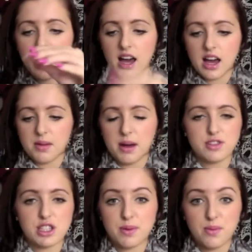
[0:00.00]
I've
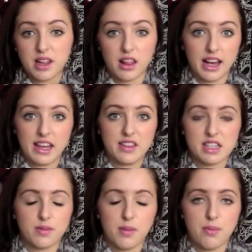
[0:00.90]
just been really liking this
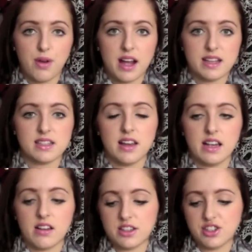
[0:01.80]
for my brows. Like
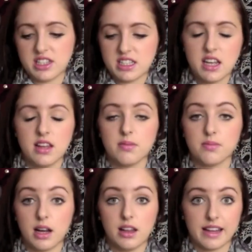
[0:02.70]

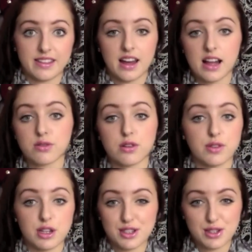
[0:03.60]
I like the colour of
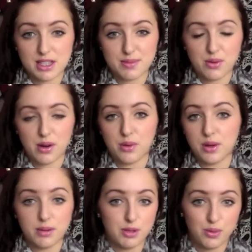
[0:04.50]
it. It suits me quite
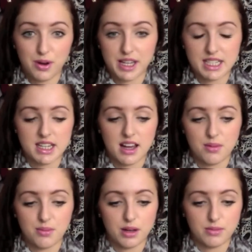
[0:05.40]
well. I'm not wearing it today.
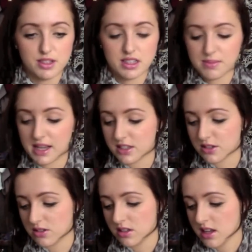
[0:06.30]
I'm using a pencil